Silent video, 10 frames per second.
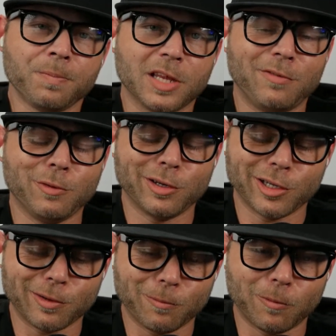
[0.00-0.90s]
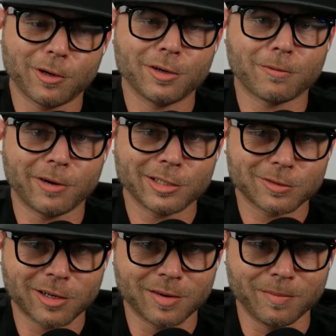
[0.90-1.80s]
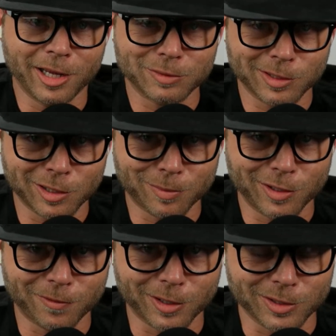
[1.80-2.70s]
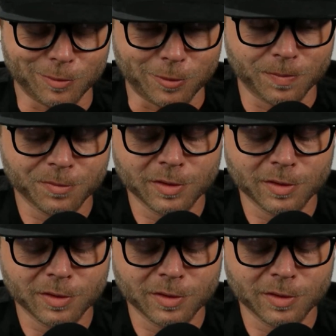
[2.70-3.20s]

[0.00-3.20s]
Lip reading: If you can get one restaurant management company, for example,